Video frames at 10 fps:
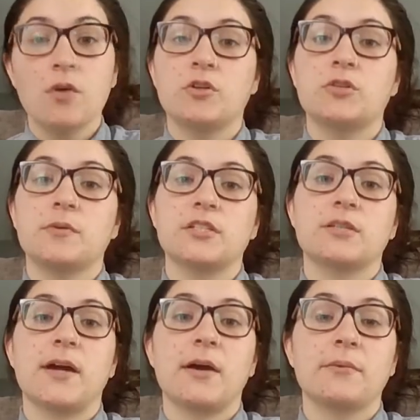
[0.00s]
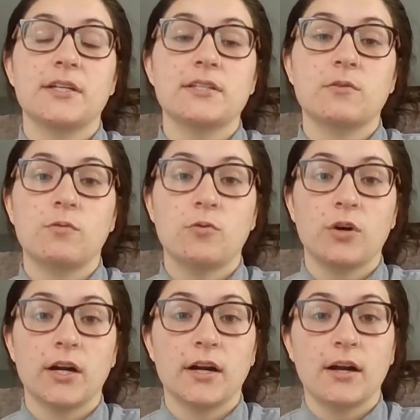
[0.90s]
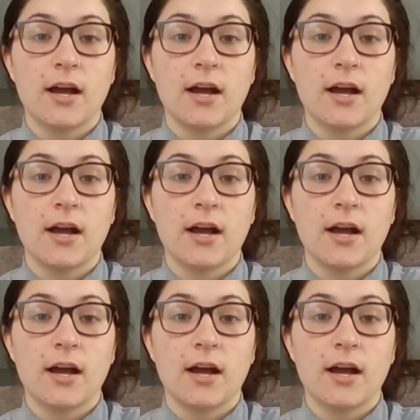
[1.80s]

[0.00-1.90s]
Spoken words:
which puts them at risk for